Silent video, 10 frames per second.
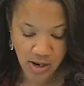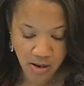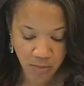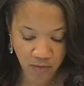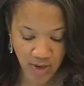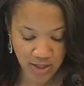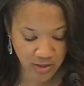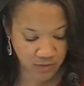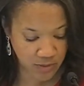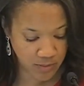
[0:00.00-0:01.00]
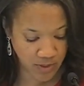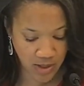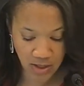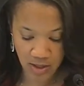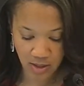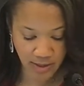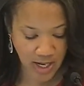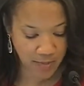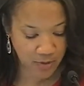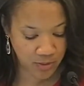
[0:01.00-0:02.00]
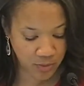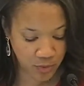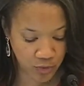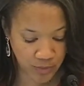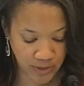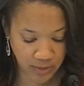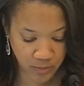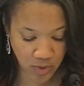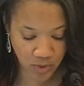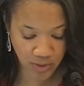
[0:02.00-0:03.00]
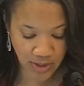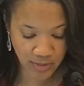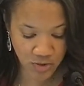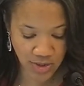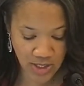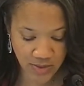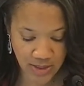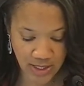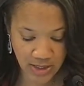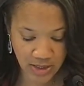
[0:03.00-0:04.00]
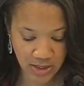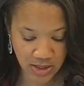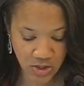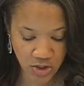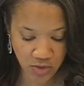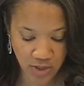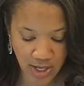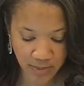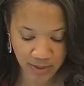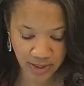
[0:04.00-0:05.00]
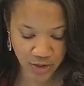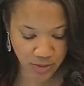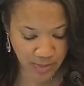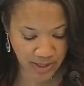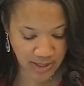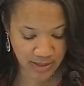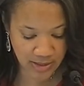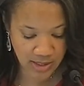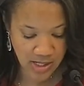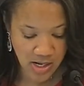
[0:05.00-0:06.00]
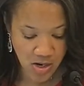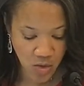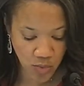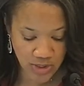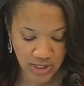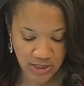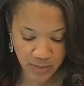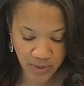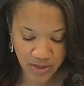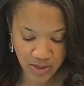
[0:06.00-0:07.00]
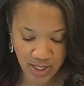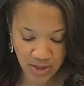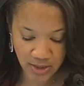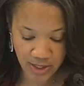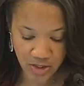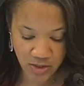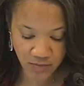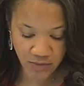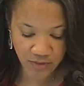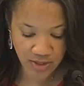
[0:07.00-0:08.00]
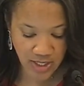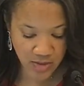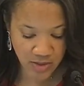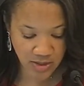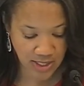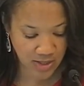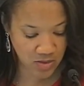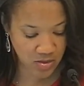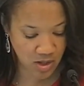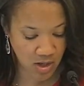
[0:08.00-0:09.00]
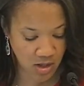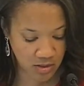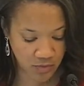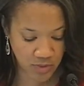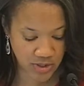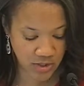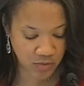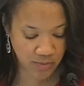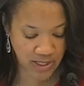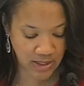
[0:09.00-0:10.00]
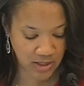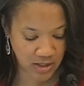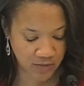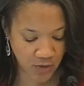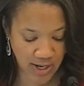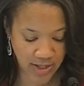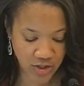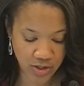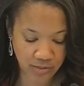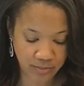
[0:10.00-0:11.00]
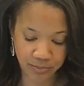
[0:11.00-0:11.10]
provided from Capital Improvement Program 2018 General Obligation Bonds, which has a budget allocation of $50,000, all of which is remaining for action.